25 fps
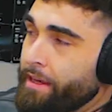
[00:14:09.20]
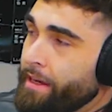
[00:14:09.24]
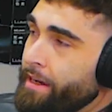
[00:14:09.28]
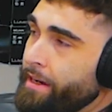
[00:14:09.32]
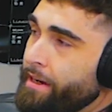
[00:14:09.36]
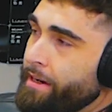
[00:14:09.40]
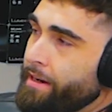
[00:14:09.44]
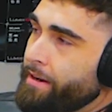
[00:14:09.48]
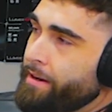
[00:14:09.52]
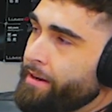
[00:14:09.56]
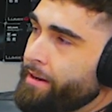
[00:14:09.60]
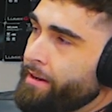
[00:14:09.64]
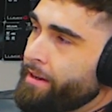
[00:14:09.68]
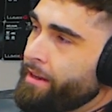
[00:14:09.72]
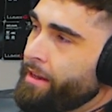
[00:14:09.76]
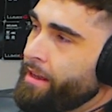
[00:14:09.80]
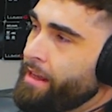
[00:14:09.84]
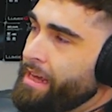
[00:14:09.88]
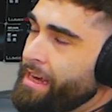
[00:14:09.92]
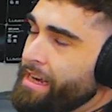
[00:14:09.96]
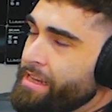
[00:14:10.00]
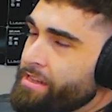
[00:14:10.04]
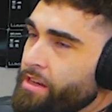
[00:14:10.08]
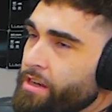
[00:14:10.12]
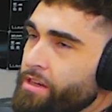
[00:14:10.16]
yeah.
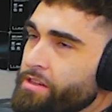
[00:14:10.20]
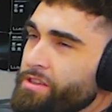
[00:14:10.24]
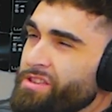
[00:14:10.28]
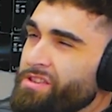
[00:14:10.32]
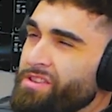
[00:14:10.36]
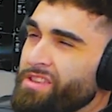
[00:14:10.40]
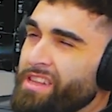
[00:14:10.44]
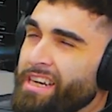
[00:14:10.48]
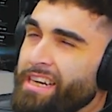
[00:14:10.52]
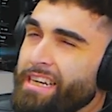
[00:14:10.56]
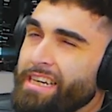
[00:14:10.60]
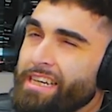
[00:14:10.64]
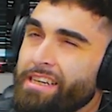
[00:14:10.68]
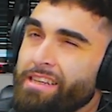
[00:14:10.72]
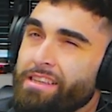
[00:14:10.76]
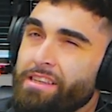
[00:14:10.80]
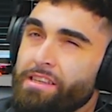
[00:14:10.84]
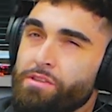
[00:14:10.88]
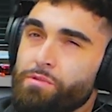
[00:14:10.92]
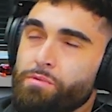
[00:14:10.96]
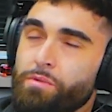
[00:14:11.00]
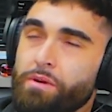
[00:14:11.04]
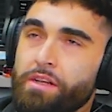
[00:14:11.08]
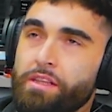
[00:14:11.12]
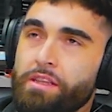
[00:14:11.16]
It's also like
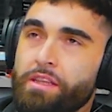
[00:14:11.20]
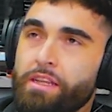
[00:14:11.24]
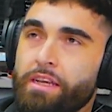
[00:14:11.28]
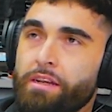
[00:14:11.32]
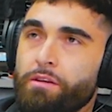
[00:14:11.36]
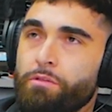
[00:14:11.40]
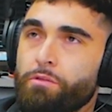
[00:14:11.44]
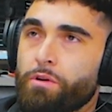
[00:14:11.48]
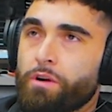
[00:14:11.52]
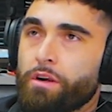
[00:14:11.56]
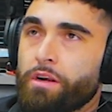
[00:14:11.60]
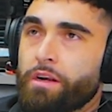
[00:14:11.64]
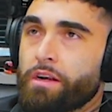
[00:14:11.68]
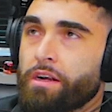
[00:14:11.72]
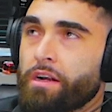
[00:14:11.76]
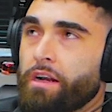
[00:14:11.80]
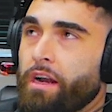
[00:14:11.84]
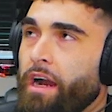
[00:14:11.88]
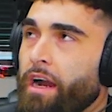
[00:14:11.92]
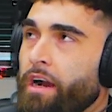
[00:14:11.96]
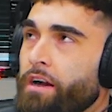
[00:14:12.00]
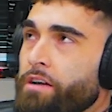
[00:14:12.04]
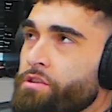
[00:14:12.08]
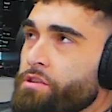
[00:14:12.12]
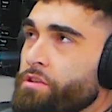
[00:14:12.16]
this weird thing where
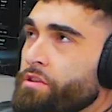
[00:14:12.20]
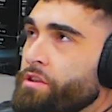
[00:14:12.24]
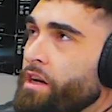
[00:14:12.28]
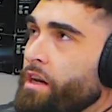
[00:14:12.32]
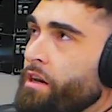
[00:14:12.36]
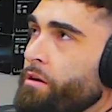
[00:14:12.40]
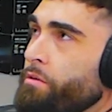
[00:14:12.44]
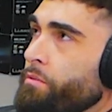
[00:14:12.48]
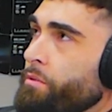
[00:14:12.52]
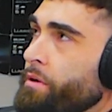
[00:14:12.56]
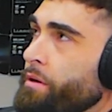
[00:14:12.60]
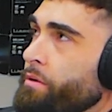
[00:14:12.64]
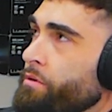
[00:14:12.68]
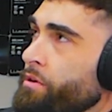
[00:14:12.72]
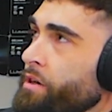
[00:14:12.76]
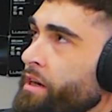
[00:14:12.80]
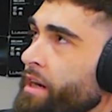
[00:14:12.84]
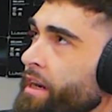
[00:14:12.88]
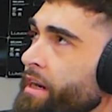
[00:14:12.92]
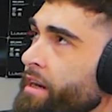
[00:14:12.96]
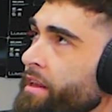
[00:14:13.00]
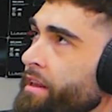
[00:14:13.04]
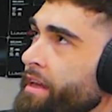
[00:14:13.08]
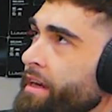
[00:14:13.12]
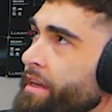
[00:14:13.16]
I also thought we were
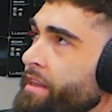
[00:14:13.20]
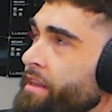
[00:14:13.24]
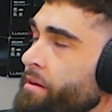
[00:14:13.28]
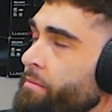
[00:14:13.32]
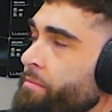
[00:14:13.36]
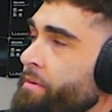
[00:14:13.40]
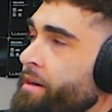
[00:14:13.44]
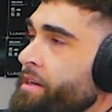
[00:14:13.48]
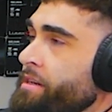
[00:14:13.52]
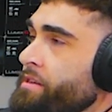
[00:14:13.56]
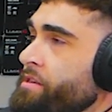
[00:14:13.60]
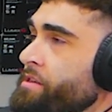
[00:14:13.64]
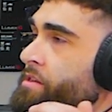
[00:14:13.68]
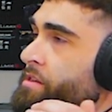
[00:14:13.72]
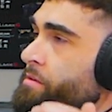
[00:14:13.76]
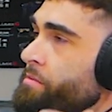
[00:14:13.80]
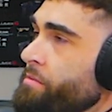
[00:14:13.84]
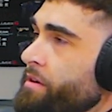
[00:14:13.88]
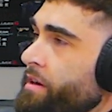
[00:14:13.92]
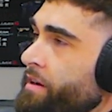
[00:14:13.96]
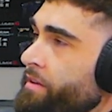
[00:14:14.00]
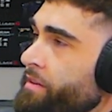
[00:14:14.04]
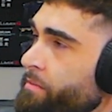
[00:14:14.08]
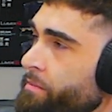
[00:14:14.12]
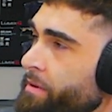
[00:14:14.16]
kind of like the best
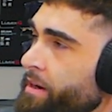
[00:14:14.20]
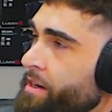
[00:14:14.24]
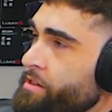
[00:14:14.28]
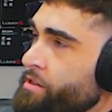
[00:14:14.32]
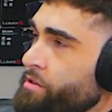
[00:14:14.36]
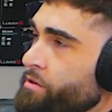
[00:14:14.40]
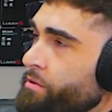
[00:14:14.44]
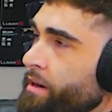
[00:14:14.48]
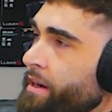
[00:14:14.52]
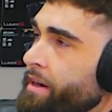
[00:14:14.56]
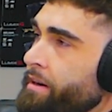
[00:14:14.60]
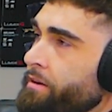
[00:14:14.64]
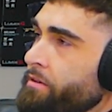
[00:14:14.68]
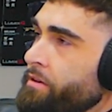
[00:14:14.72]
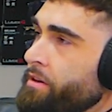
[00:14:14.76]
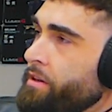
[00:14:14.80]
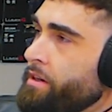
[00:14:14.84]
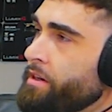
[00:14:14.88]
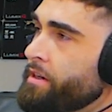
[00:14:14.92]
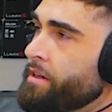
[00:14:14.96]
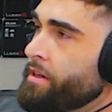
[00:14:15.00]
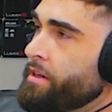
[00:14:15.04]
of the best around.